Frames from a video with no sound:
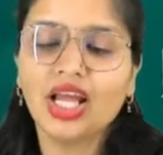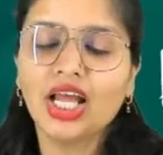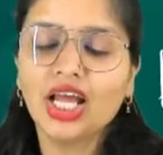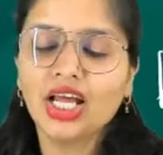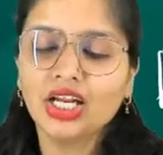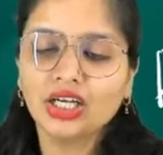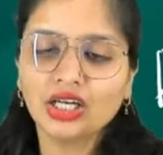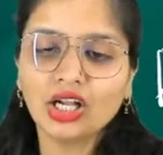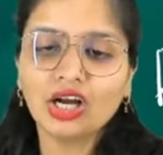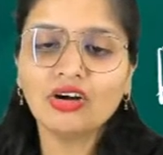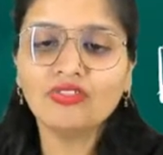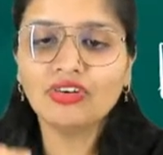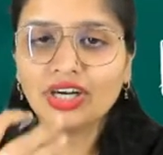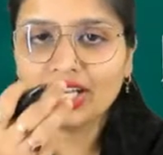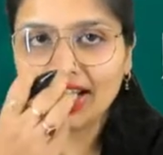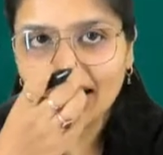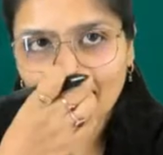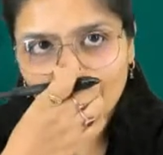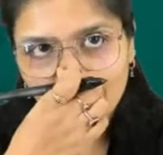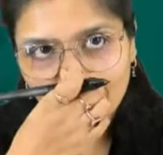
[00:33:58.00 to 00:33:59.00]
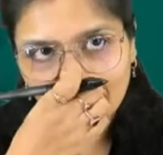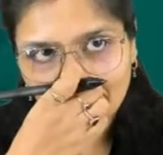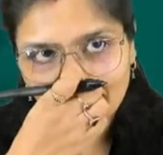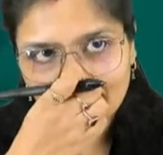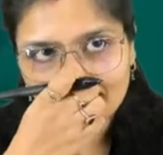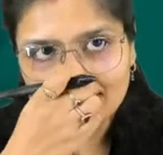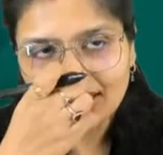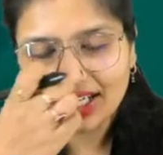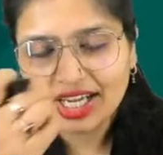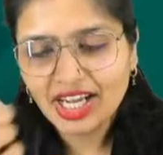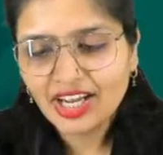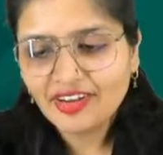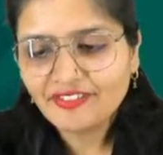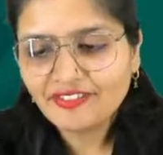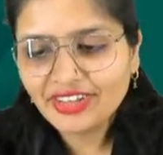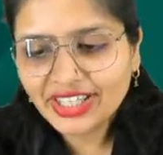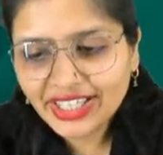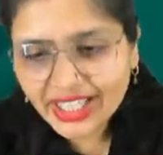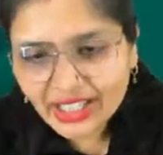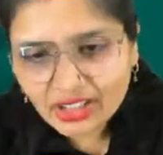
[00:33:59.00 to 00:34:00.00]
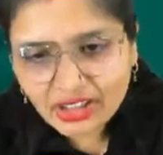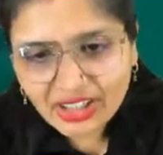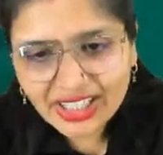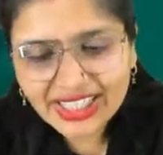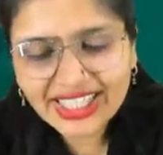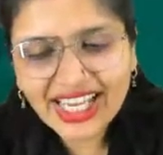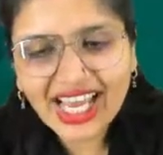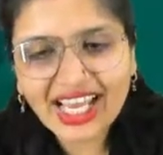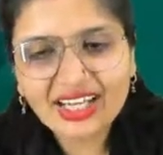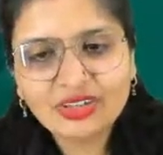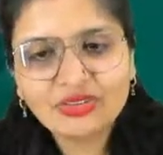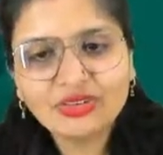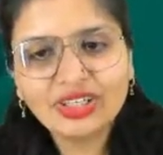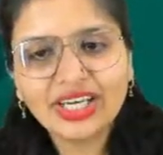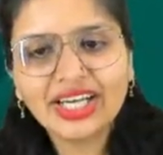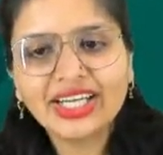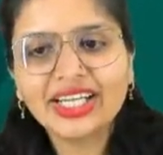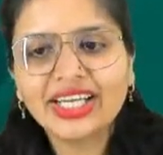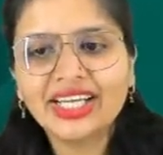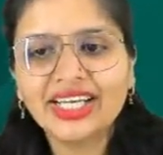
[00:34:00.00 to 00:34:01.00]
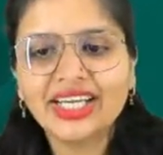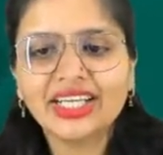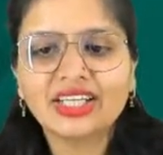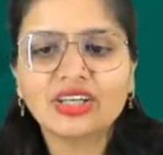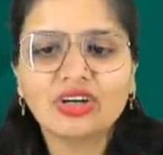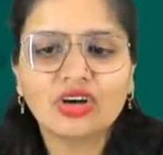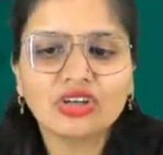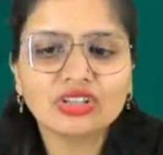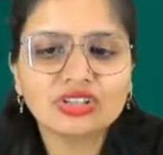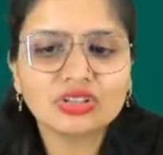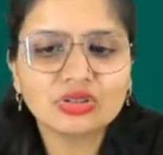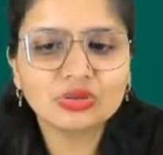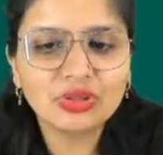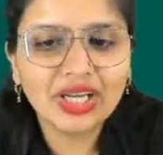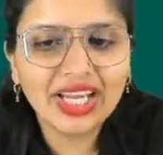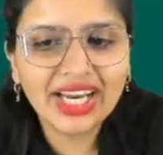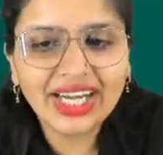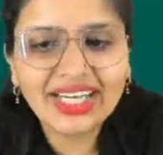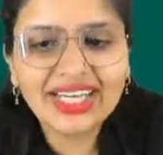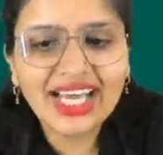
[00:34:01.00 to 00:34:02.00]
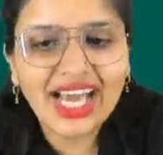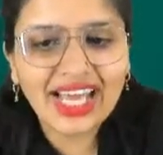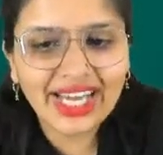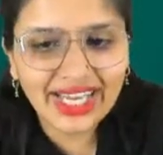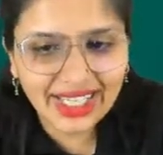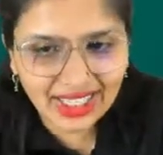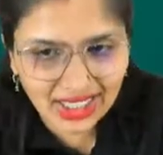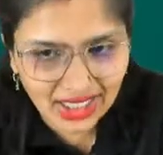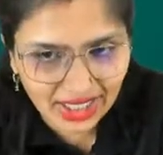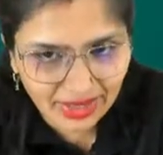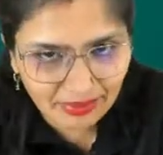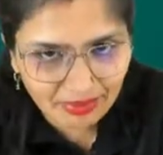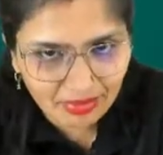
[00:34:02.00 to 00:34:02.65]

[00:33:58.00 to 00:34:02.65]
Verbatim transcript: Now what happens, we cannot calculate heat loss to air directly,